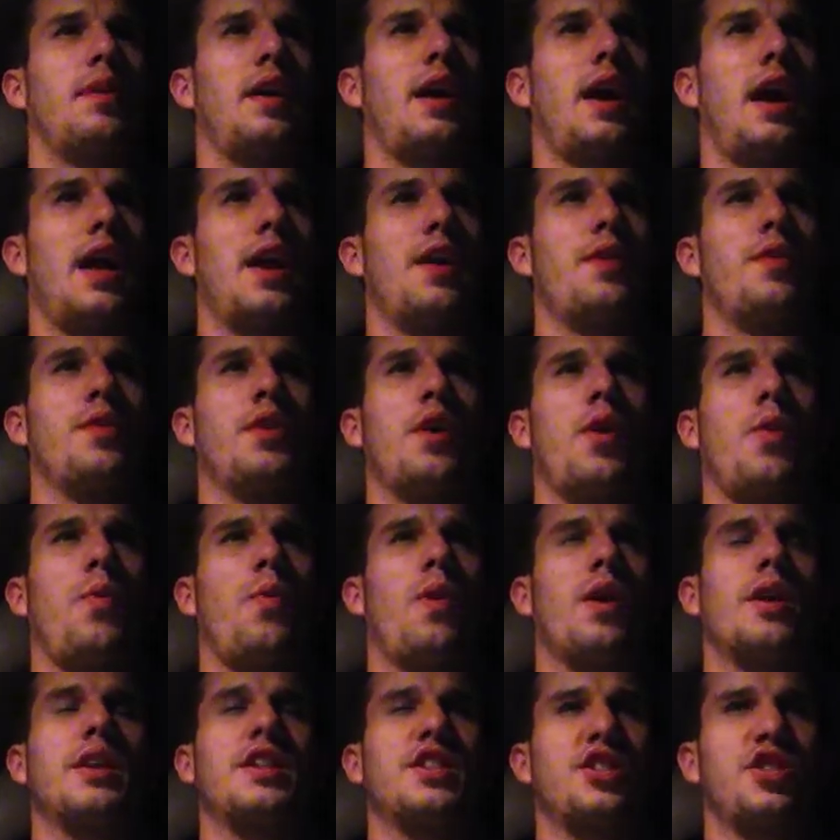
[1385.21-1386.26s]
I don't know
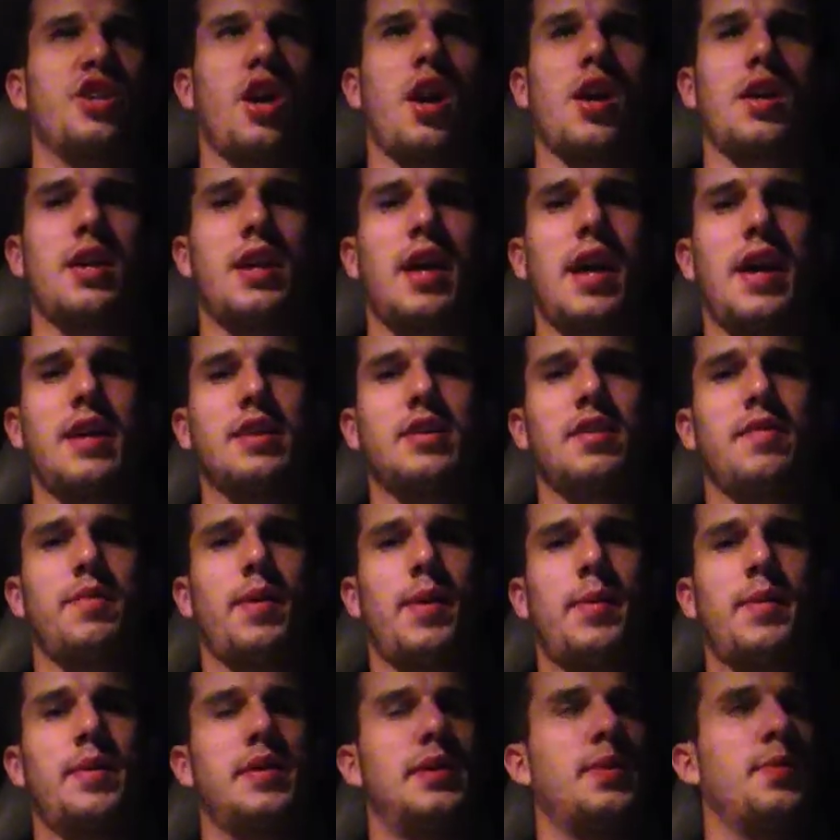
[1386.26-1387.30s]
what it started as.
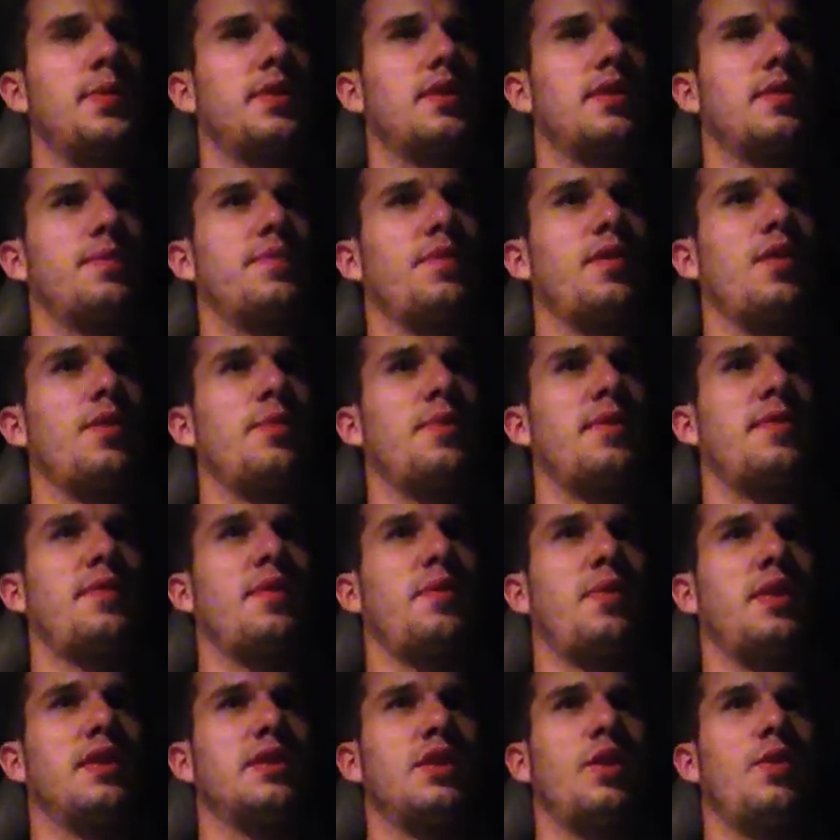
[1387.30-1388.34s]
Maybe someone confirmed if
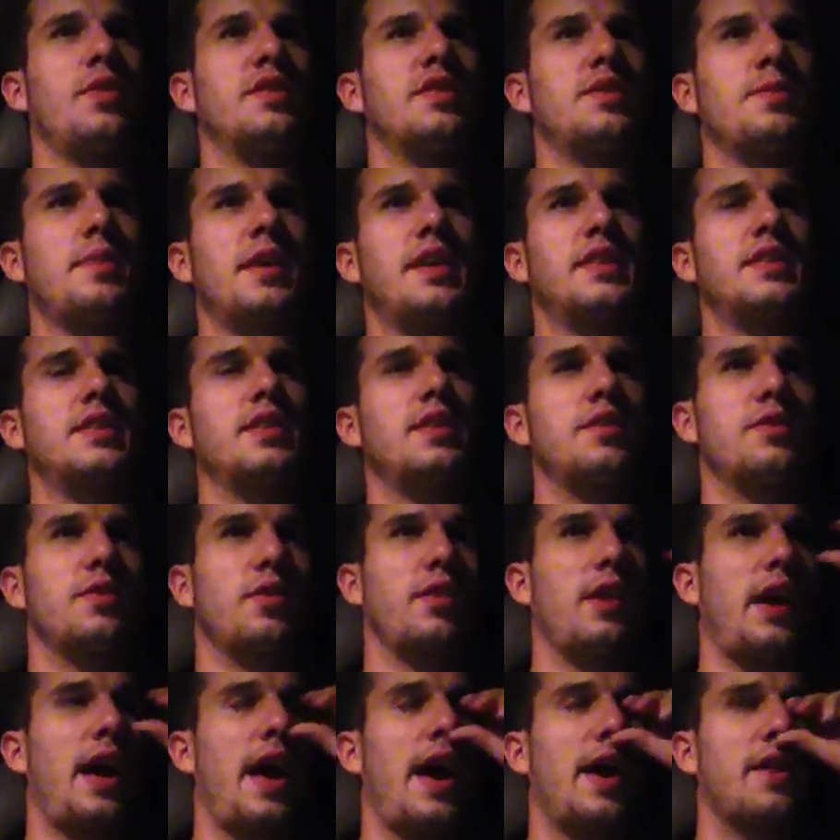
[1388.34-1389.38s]
it was always a Macy's
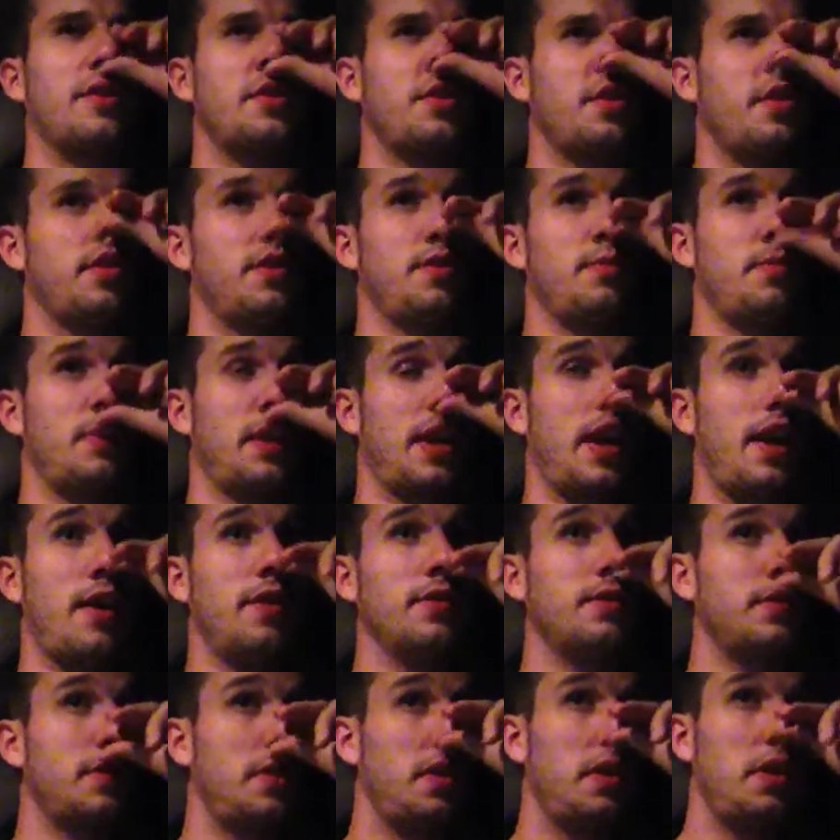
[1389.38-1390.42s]
or a Hex or something
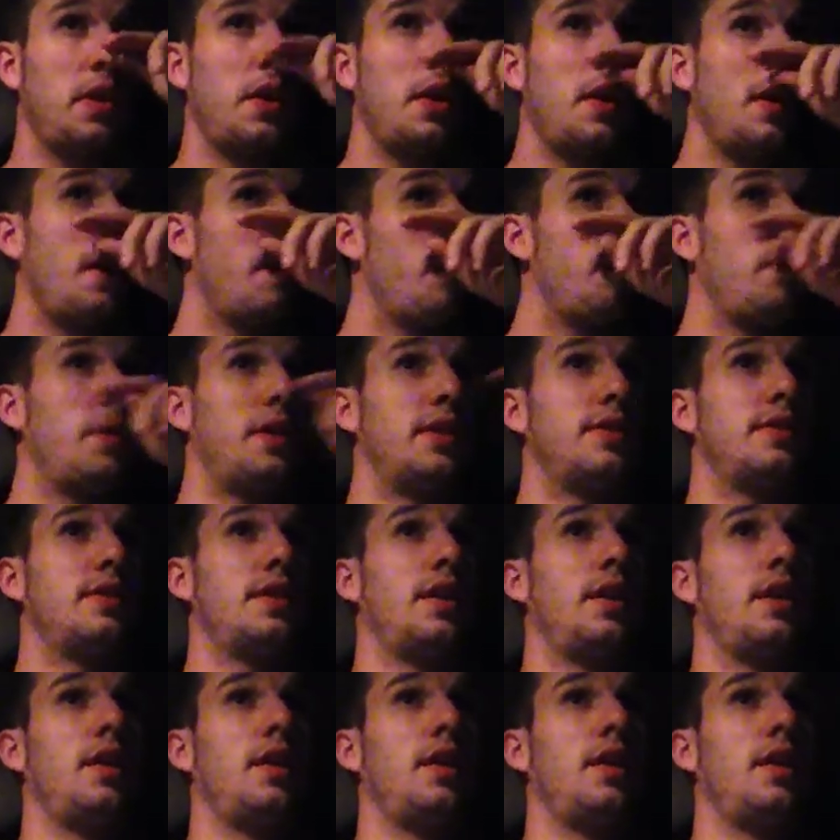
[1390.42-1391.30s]
else. But